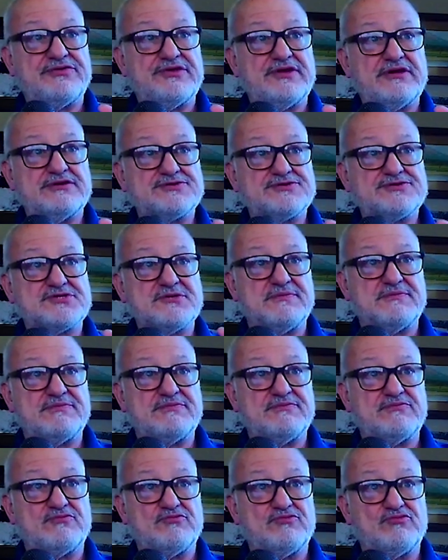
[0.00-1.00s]
there's
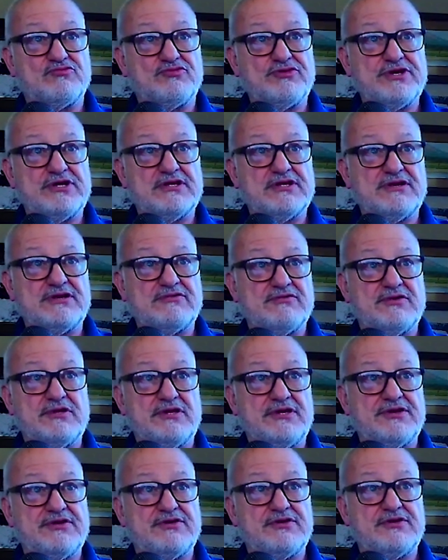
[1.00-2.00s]
some really,
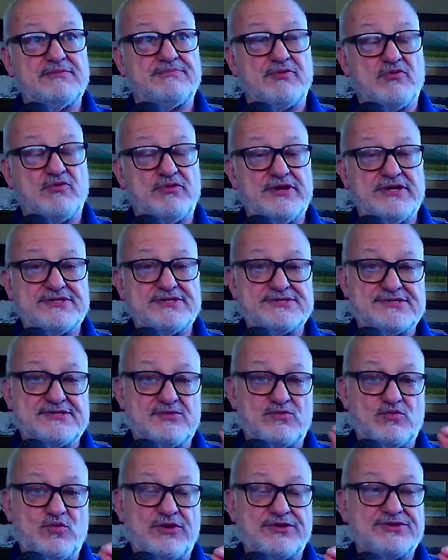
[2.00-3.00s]
really good points
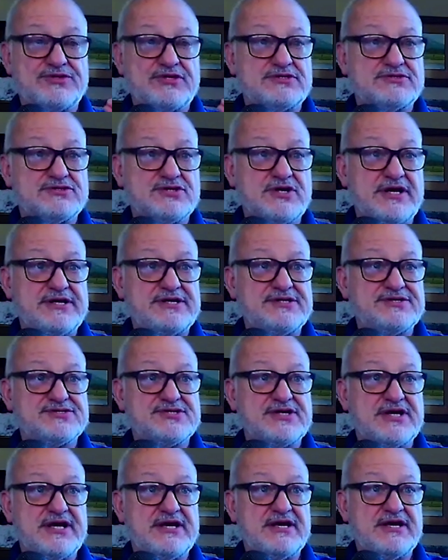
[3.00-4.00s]
in what they're trying to
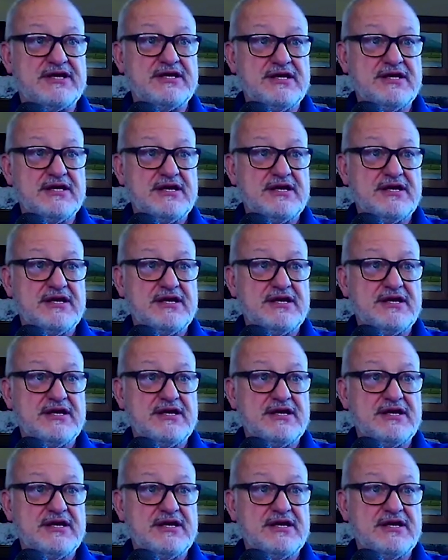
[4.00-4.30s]
say.